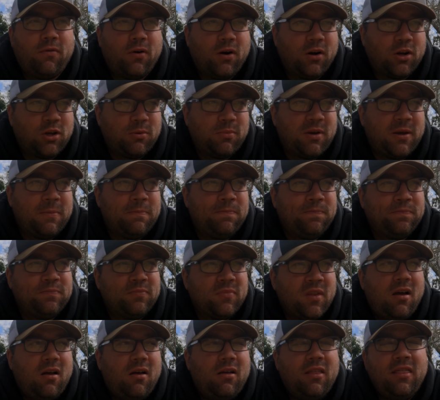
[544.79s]
argument.
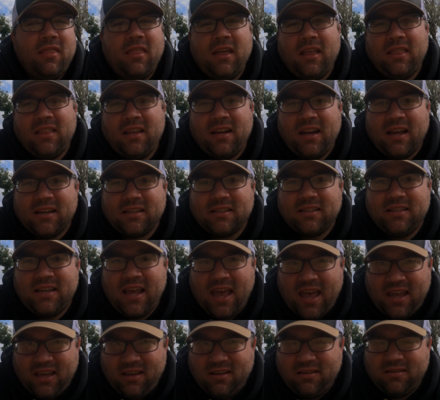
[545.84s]
Then the next
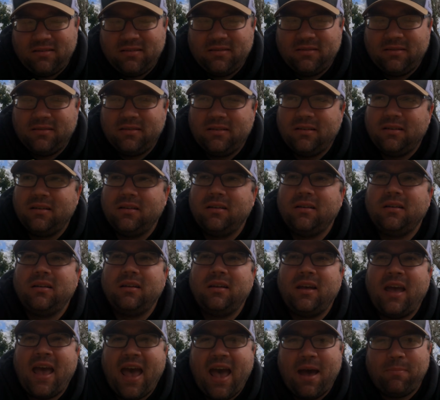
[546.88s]
day,
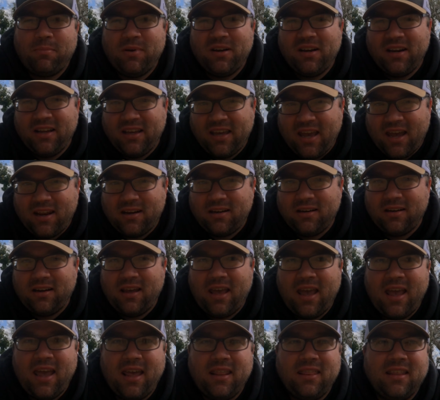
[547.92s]
it happened again,
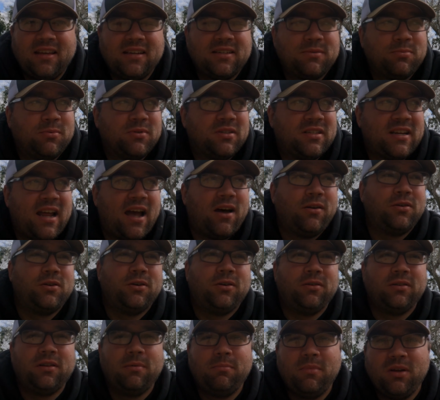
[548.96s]
and this was now
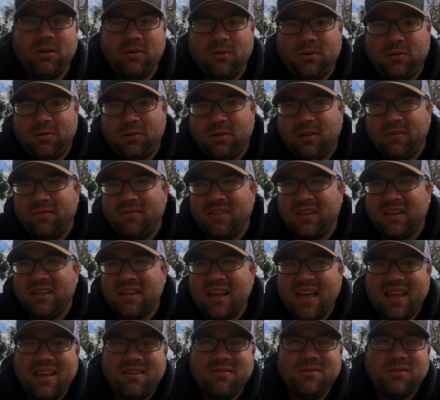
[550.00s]
during the middle of the
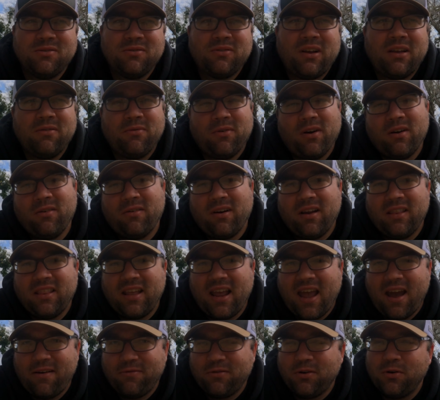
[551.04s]
day. It was like right around
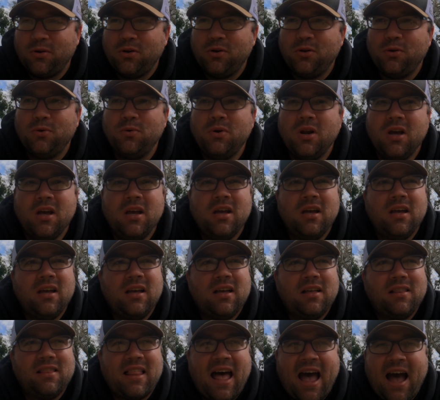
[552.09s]
the afternoon.
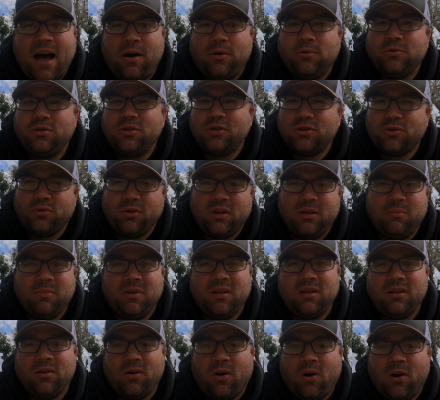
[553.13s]
Loud
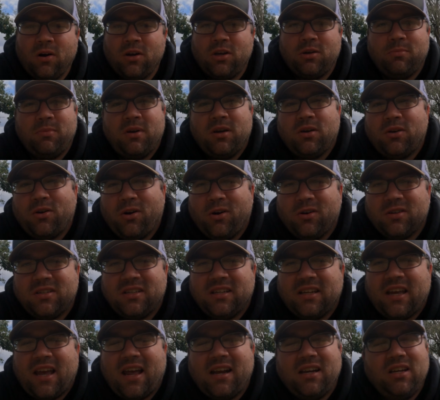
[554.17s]
screaming, argument,
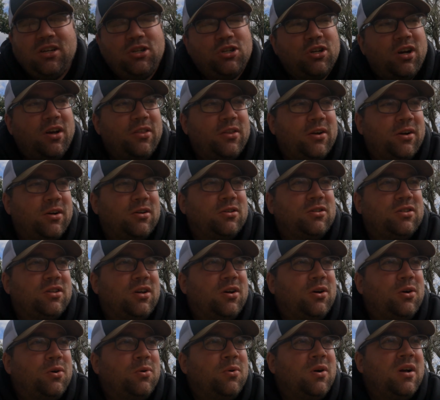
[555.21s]
cursing at each other.
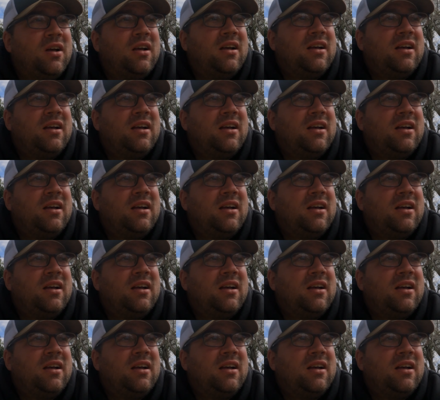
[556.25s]
So